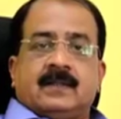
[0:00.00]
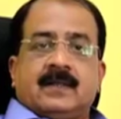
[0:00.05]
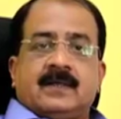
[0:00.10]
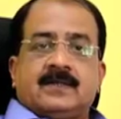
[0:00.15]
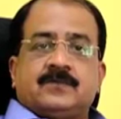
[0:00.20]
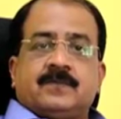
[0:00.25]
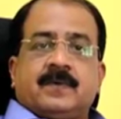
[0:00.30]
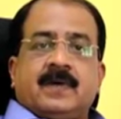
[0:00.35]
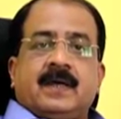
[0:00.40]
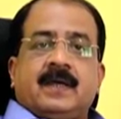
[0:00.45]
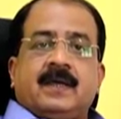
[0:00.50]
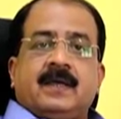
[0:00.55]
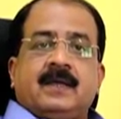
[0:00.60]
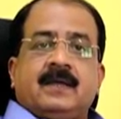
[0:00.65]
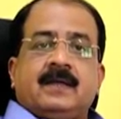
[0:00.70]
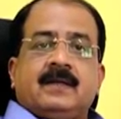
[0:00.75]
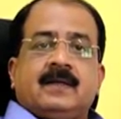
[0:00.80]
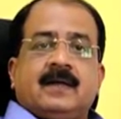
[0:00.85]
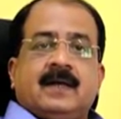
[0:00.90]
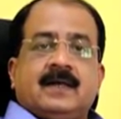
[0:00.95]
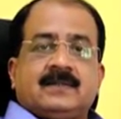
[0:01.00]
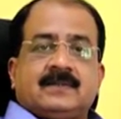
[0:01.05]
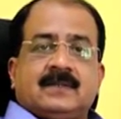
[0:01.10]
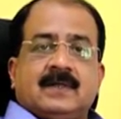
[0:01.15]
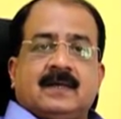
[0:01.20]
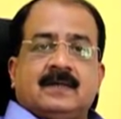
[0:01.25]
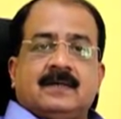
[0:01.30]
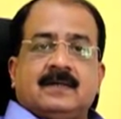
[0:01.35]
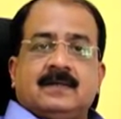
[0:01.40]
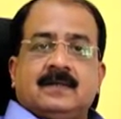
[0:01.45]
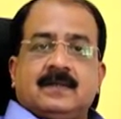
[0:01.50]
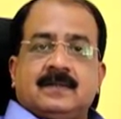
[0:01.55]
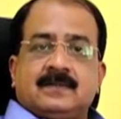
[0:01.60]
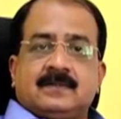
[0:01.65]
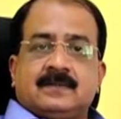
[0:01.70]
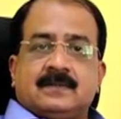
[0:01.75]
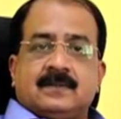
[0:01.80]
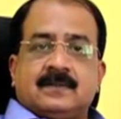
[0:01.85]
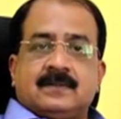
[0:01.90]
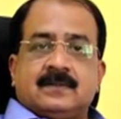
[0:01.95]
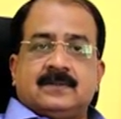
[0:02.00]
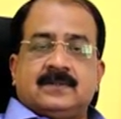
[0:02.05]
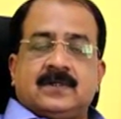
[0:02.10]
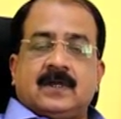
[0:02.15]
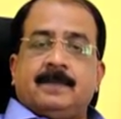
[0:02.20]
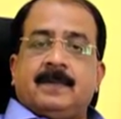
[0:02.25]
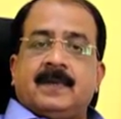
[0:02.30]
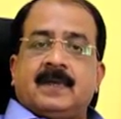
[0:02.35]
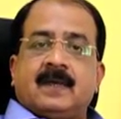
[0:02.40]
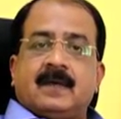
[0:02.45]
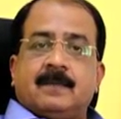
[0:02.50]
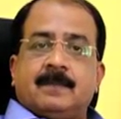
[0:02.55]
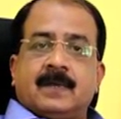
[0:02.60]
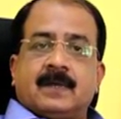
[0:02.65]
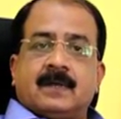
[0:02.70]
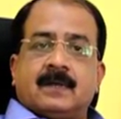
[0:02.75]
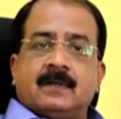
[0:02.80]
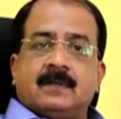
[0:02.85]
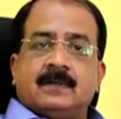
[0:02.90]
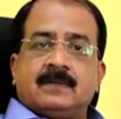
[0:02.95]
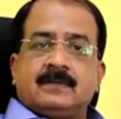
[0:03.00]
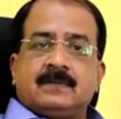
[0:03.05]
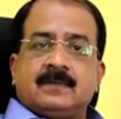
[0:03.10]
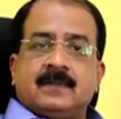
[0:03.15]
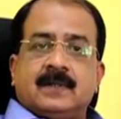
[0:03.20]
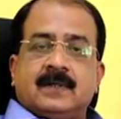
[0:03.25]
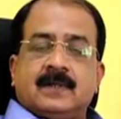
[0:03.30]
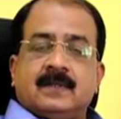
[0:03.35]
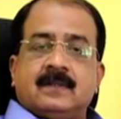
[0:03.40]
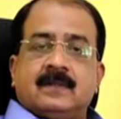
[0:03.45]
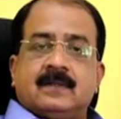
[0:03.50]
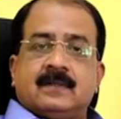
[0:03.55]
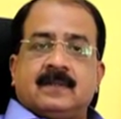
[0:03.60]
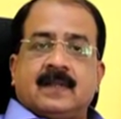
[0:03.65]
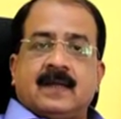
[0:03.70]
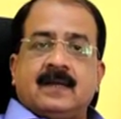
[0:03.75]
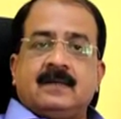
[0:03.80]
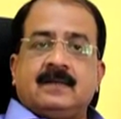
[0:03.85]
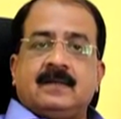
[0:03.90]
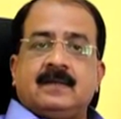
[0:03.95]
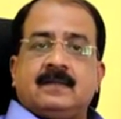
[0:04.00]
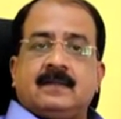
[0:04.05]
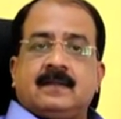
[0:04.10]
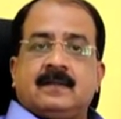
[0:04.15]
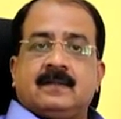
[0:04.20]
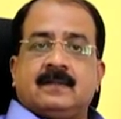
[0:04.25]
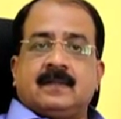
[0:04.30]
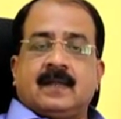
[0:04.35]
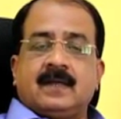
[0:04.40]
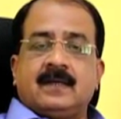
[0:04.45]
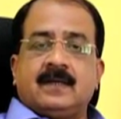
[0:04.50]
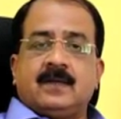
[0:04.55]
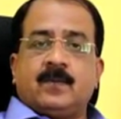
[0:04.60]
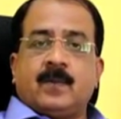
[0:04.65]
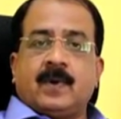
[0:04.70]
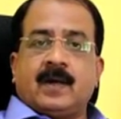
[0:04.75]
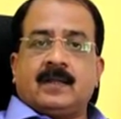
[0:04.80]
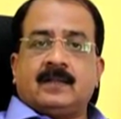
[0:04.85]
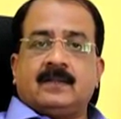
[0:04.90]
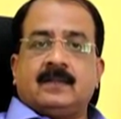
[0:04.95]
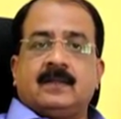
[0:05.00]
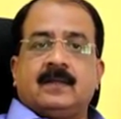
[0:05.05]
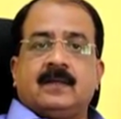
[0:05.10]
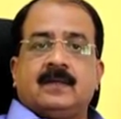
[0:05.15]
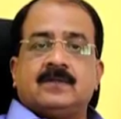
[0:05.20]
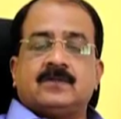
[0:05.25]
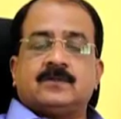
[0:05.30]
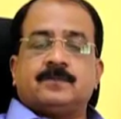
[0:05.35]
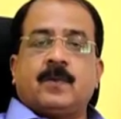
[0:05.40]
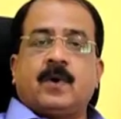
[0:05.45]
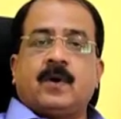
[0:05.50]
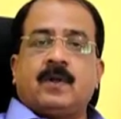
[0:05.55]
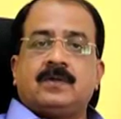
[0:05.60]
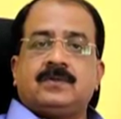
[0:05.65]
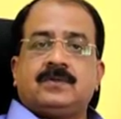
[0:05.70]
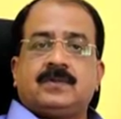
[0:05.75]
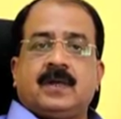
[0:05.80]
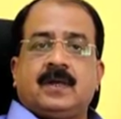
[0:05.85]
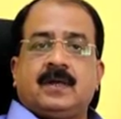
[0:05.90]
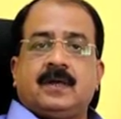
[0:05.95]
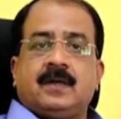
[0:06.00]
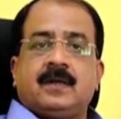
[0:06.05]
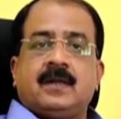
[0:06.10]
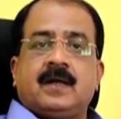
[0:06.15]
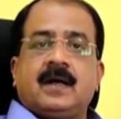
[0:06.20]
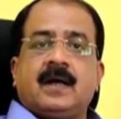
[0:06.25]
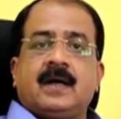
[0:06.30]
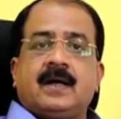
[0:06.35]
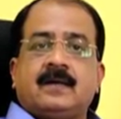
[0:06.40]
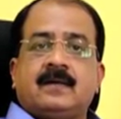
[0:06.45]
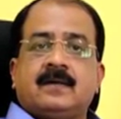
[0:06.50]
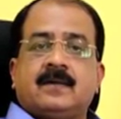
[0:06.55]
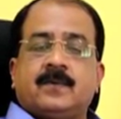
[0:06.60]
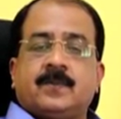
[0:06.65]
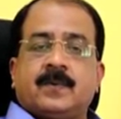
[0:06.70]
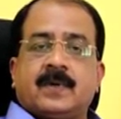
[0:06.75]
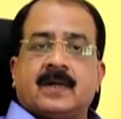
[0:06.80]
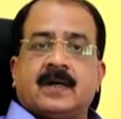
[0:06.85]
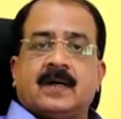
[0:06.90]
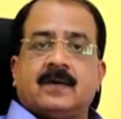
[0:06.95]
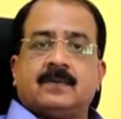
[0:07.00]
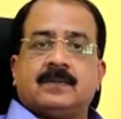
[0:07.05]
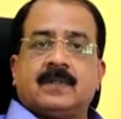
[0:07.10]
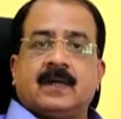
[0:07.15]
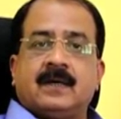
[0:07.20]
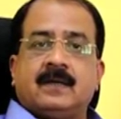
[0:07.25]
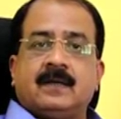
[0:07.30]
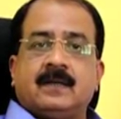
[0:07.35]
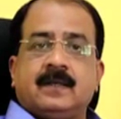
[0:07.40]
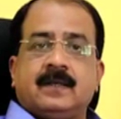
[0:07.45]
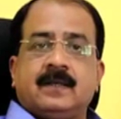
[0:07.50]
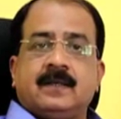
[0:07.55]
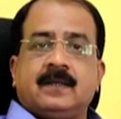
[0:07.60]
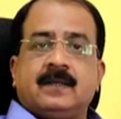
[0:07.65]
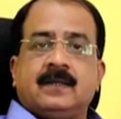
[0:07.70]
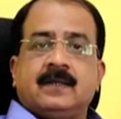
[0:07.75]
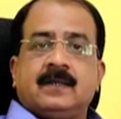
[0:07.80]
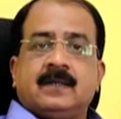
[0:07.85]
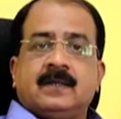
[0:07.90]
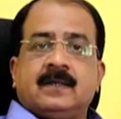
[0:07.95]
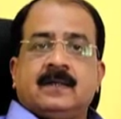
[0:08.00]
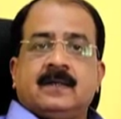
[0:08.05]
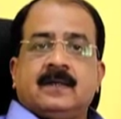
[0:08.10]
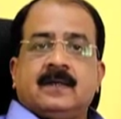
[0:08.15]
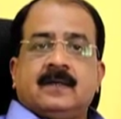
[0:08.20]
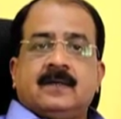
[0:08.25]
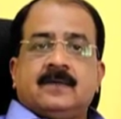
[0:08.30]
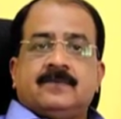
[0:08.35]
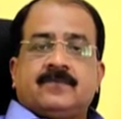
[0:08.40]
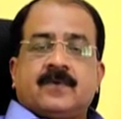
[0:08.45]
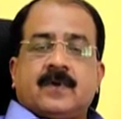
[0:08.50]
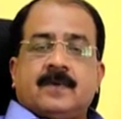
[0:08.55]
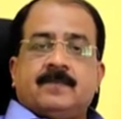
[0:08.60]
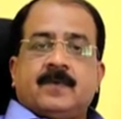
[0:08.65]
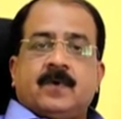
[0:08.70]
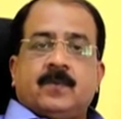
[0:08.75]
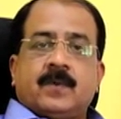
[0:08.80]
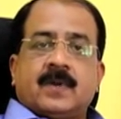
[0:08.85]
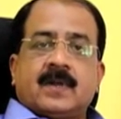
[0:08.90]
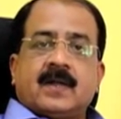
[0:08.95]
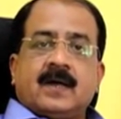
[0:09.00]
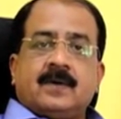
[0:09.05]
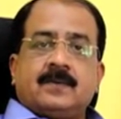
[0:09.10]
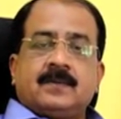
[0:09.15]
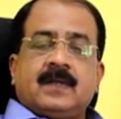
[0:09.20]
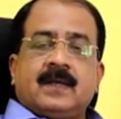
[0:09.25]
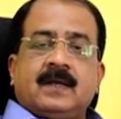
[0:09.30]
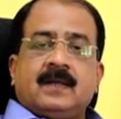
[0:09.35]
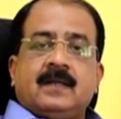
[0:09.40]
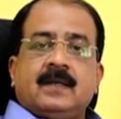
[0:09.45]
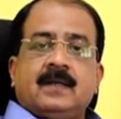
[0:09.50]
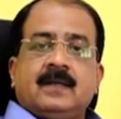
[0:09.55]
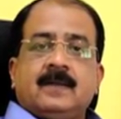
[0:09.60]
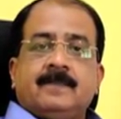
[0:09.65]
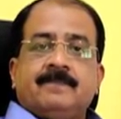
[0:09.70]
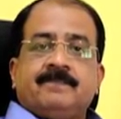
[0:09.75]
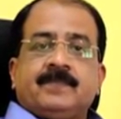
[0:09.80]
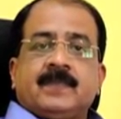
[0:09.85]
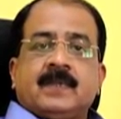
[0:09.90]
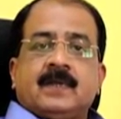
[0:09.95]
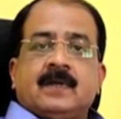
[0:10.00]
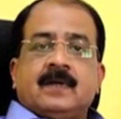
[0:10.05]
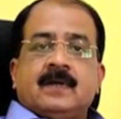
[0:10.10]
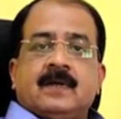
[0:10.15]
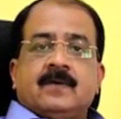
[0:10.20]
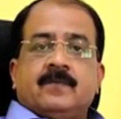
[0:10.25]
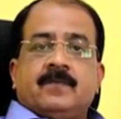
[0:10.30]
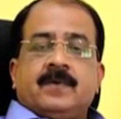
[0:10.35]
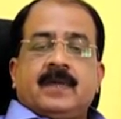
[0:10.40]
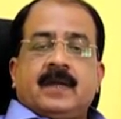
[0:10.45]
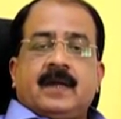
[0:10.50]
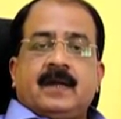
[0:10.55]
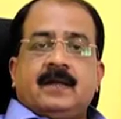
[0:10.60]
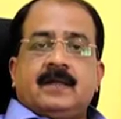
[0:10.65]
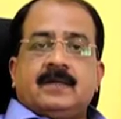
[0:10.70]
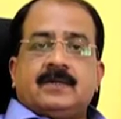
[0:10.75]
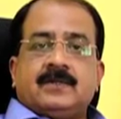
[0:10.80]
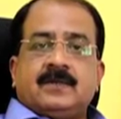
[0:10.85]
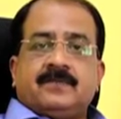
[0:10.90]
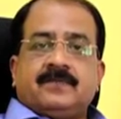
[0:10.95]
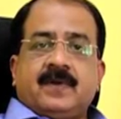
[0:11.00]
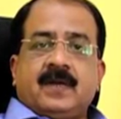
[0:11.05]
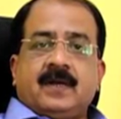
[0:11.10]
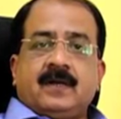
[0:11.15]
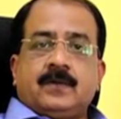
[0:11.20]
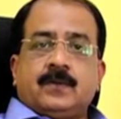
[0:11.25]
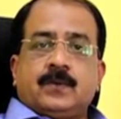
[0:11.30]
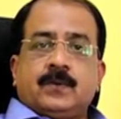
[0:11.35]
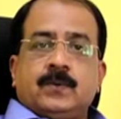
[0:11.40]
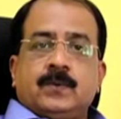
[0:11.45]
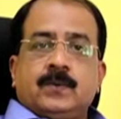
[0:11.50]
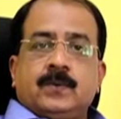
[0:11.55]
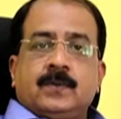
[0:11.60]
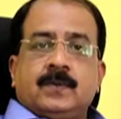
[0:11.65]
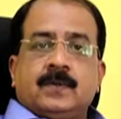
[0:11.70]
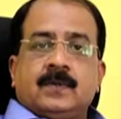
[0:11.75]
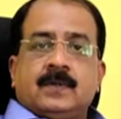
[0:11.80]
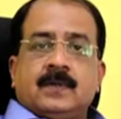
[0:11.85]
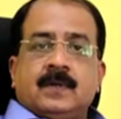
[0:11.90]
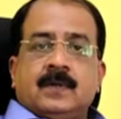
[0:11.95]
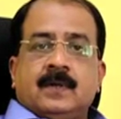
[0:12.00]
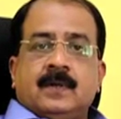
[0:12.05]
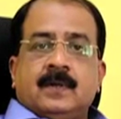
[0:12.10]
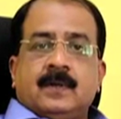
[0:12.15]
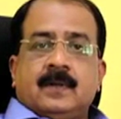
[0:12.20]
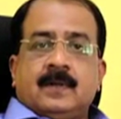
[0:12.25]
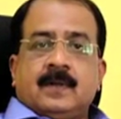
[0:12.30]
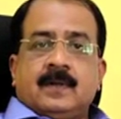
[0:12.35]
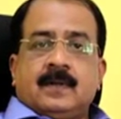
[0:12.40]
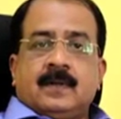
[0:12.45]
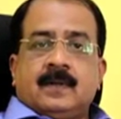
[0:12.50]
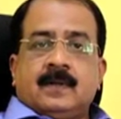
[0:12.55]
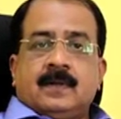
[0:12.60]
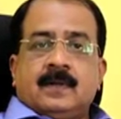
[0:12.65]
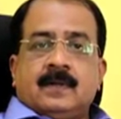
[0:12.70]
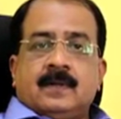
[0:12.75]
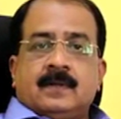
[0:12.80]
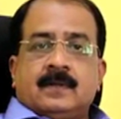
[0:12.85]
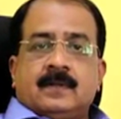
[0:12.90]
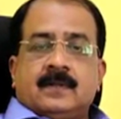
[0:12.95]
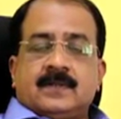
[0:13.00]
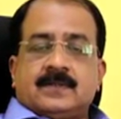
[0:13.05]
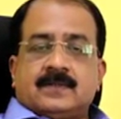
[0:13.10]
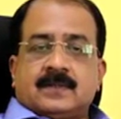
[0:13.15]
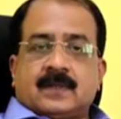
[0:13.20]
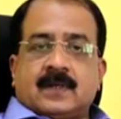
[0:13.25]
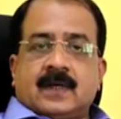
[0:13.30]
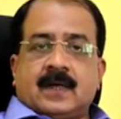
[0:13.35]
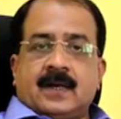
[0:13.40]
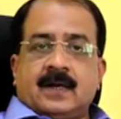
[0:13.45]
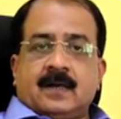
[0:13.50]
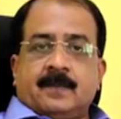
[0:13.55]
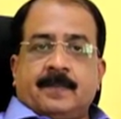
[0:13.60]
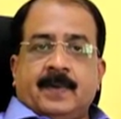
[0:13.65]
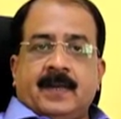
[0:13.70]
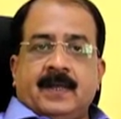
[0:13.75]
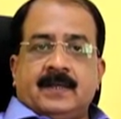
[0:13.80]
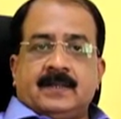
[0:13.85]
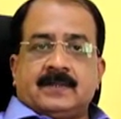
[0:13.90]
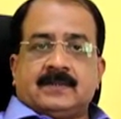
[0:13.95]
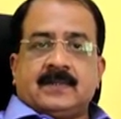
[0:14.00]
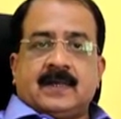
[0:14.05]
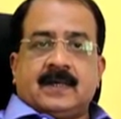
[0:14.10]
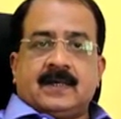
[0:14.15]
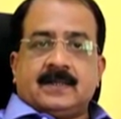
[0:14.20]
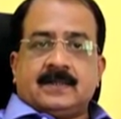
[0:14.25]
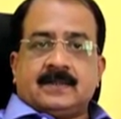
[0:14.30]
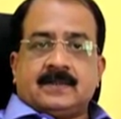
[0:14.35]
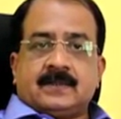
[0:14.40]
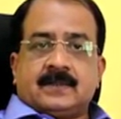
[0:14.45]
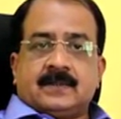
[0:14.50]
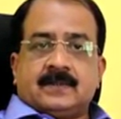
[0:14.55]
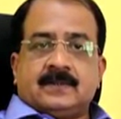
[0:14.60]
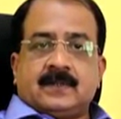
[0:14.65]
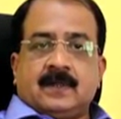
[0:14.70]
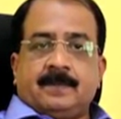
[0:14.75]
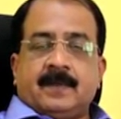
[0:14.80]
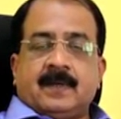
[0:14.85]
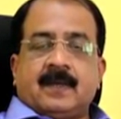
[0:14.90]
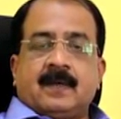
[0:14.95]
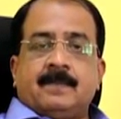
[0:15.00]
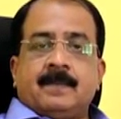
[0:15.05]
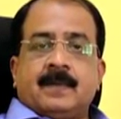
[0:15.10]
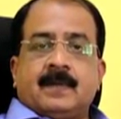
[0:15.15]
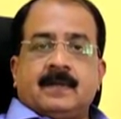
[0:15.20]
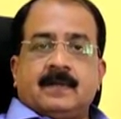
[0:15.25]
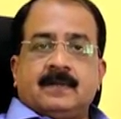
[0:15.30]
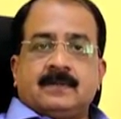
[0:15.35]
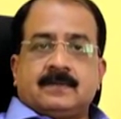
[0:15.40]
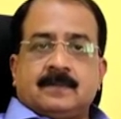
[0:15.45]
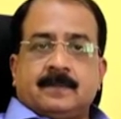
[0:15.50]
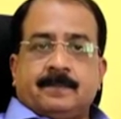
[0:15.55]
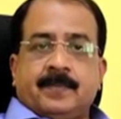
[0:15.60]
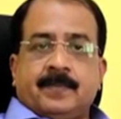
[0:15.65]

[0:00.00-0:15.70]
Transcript: that's why I started this JB Chemicals in 1991 in a small shade at Vadgaon From Vadgaon we had shifted to this current place that is JB Chemicals